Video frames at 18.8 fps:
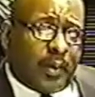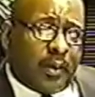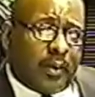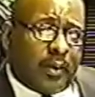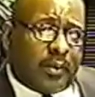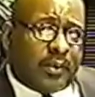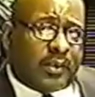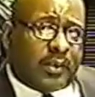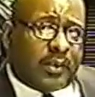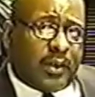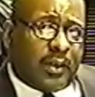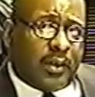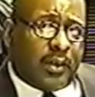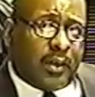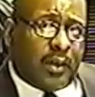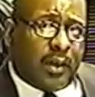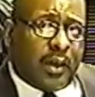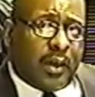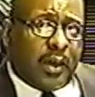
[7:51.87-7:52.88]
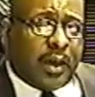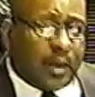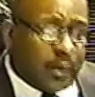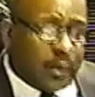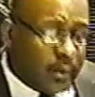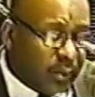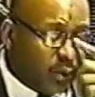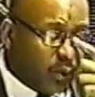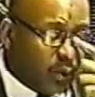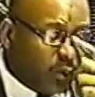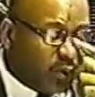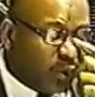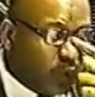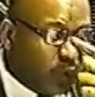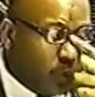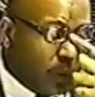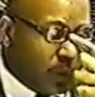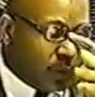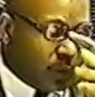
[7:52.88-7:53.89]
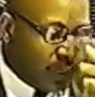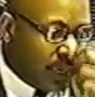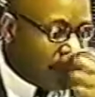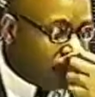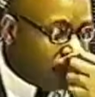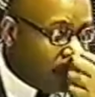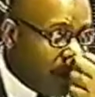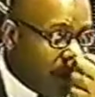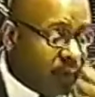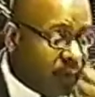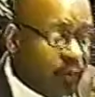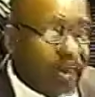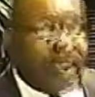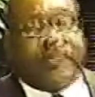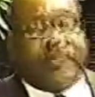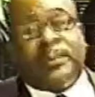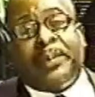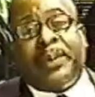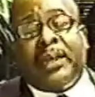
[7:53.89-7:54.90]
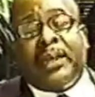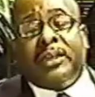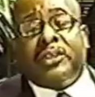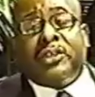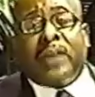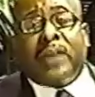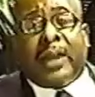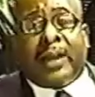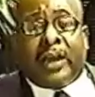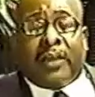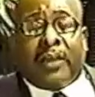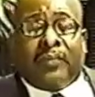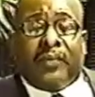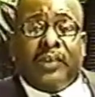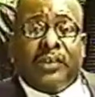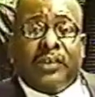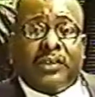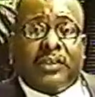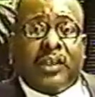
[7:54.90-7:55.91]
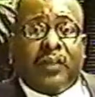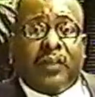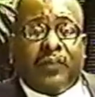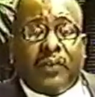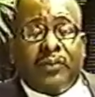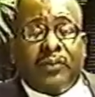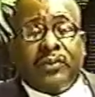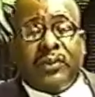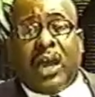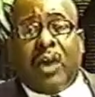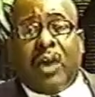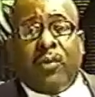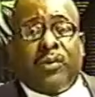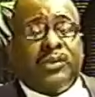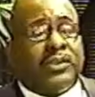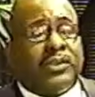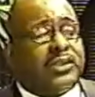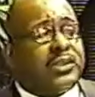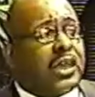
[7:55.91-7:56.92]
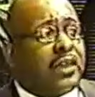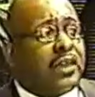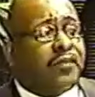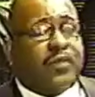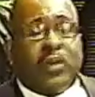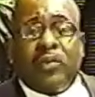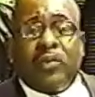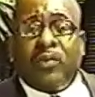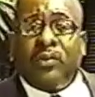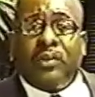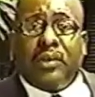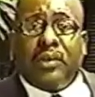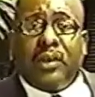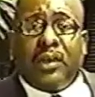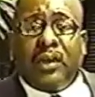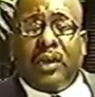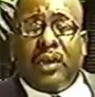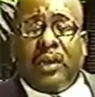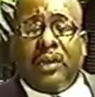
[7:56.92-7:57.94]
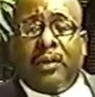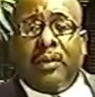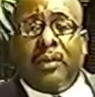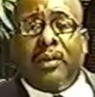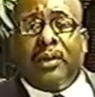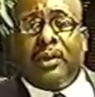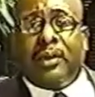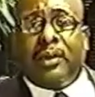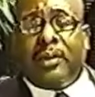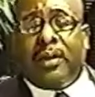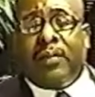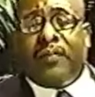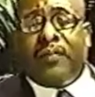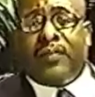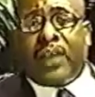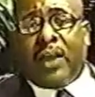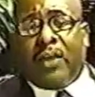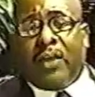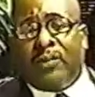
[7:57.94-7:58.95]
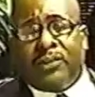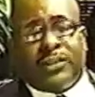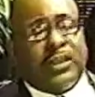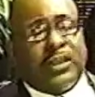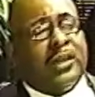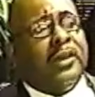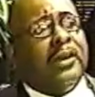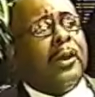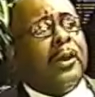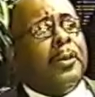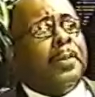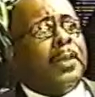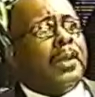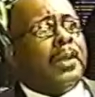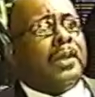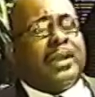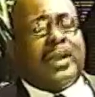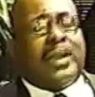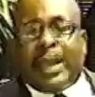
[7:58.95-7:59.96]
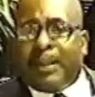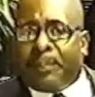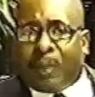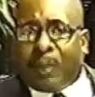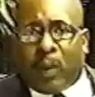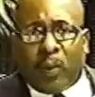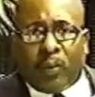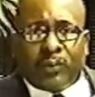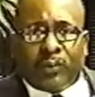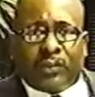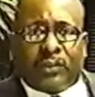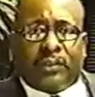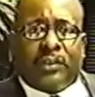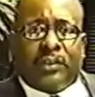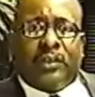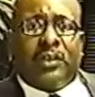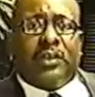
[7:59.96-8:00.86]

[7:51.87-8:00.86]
you see, due to these electronic waves being shot out of these cell phone towers, telephone towers, light posts,